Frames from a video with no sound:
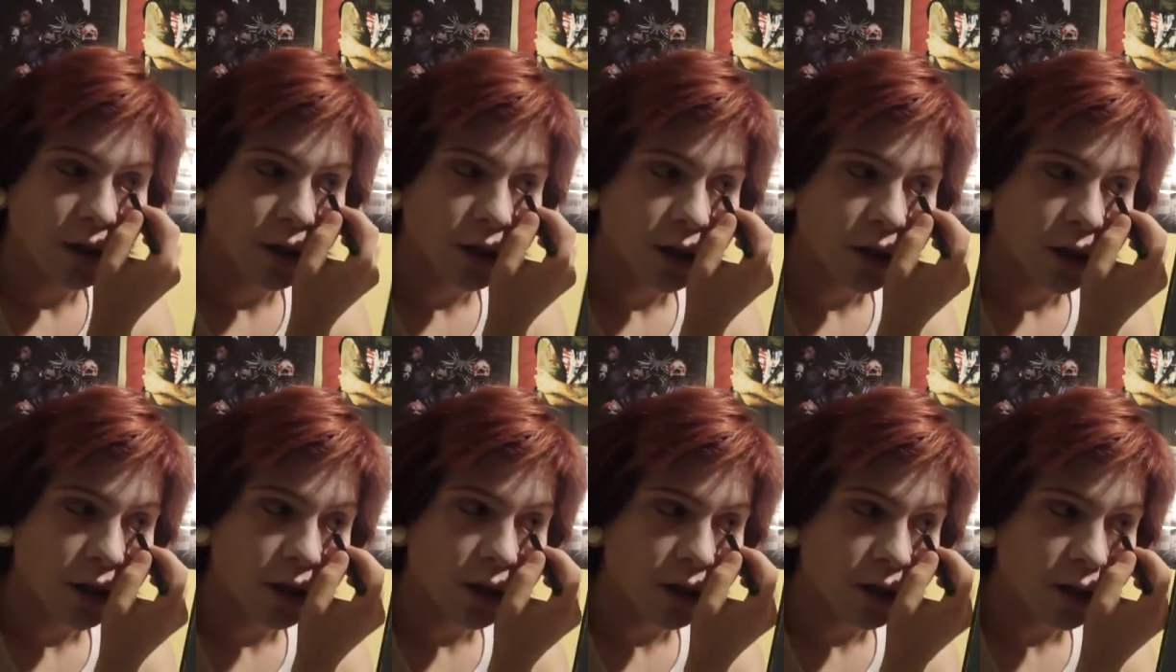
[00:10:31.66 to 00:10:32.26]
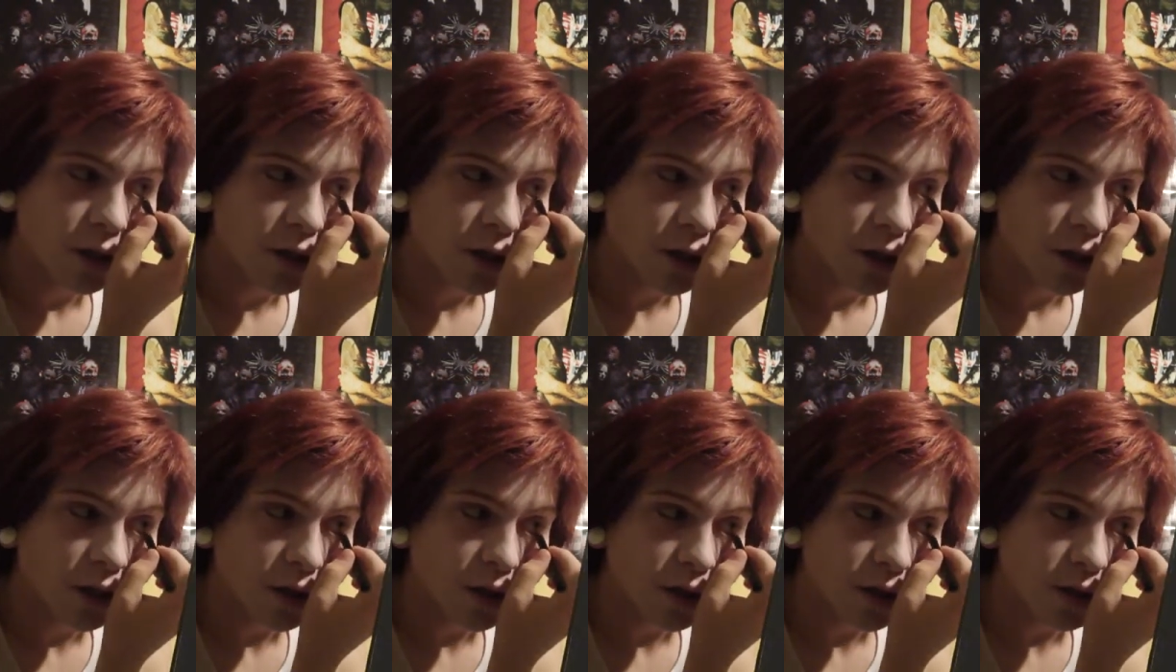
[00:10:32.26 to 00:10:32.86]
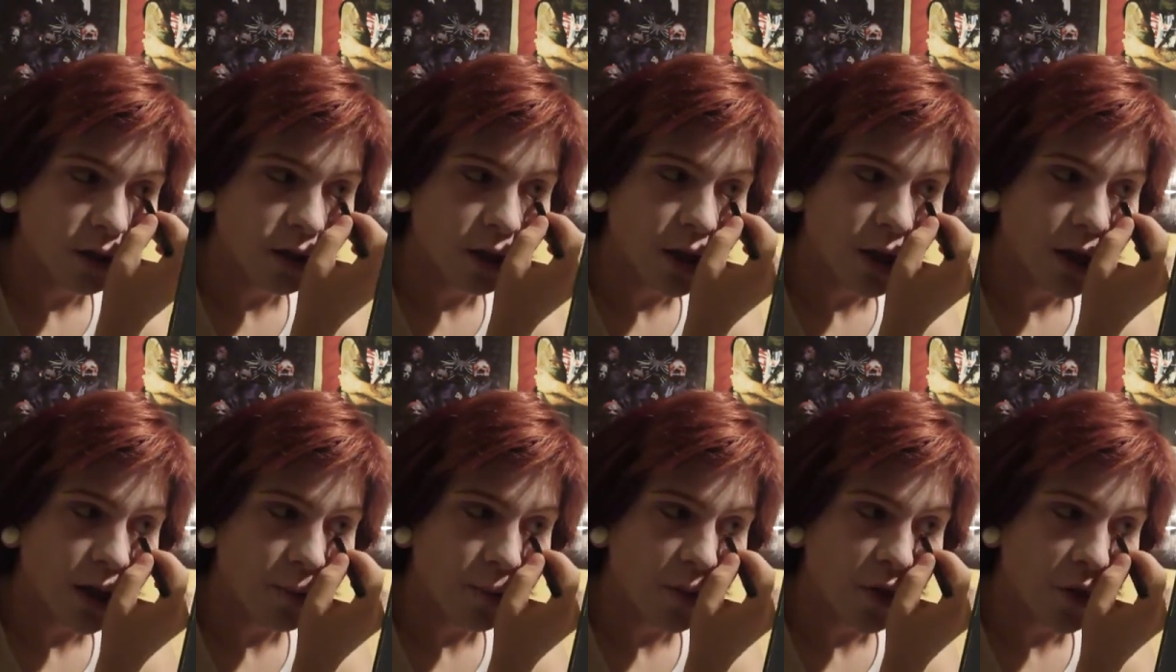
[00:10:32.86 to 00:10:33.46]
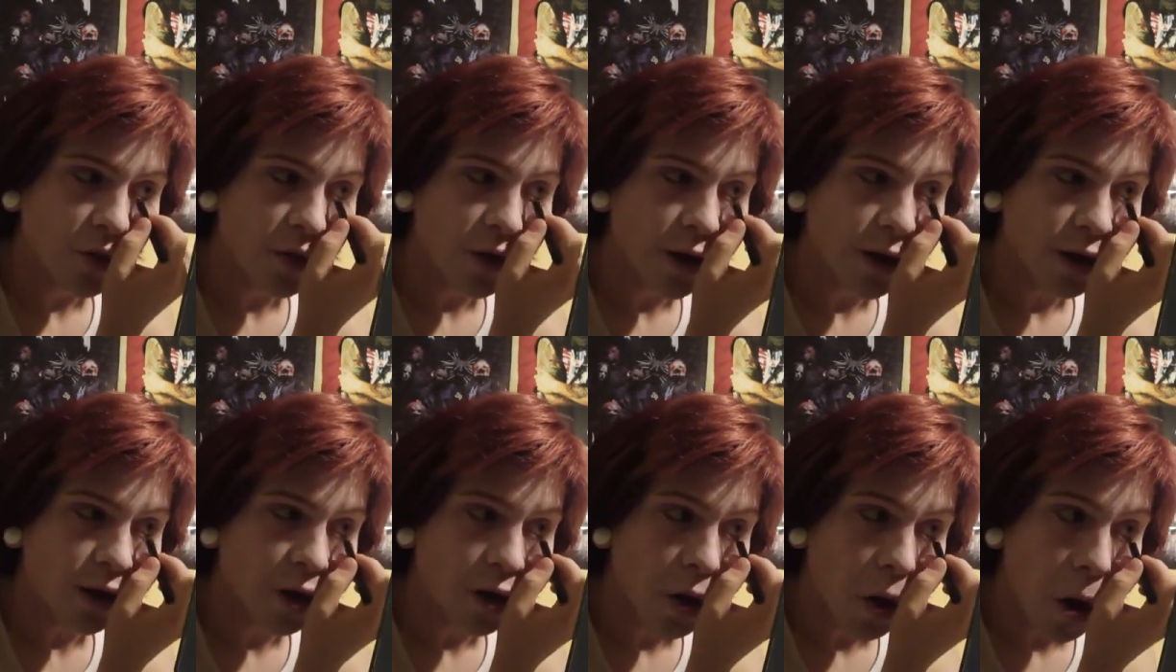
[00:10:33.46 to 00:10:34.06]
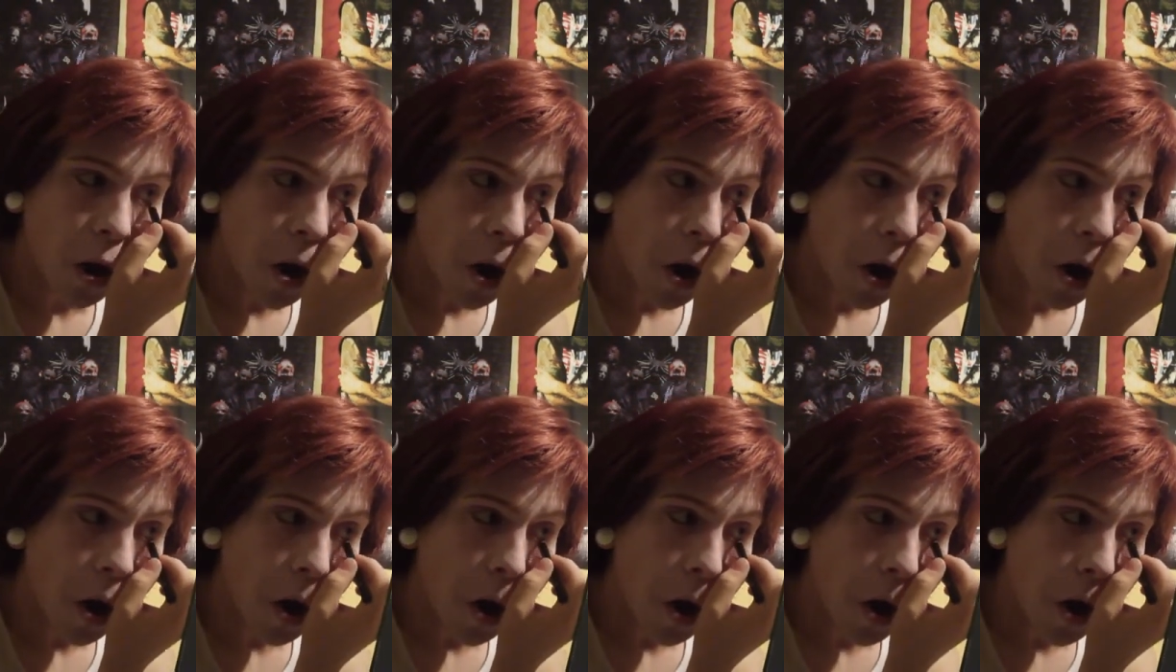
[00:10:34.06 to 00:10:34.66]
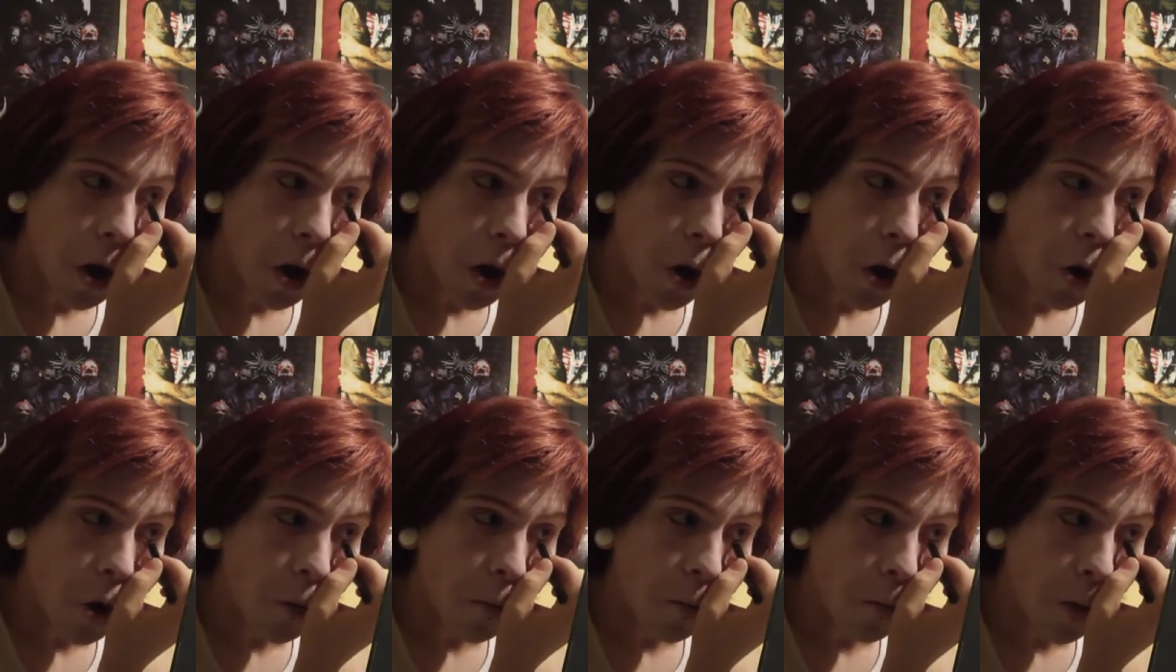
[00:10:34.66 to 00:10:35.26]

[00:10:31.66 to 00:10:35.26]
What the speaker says: and then I'm going to do the same thing. Oop.